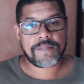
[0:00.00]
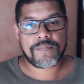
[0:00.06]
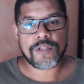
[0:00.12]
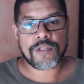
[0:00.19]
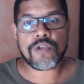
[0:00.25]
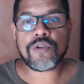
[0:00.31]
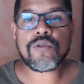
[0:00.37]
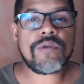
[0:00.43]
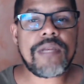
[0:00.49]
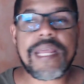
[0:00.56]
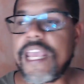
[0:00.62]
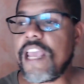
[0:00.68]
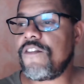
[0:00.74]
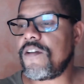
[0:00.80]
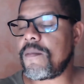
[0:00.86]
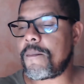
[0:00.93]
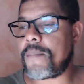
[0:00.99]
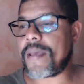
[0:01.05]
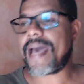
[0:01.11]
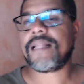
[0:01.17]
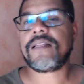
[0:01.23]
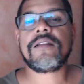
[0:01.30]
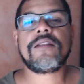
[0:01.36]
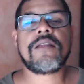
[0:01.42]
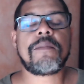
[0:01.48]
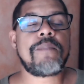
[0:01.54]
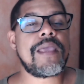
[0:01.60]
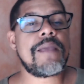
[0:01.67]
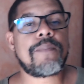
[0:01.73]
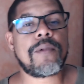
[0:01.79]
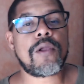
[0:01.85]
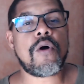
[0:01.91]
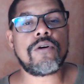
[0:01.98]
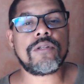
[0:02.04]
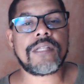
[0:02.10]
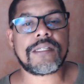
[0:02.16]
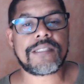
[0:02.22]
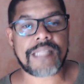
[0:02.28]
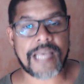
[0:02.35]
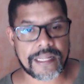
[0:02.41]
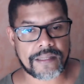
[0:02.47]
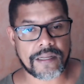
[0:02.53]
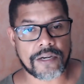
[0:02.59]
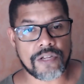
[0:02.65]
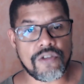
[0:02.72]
You don't even battle the people on the center.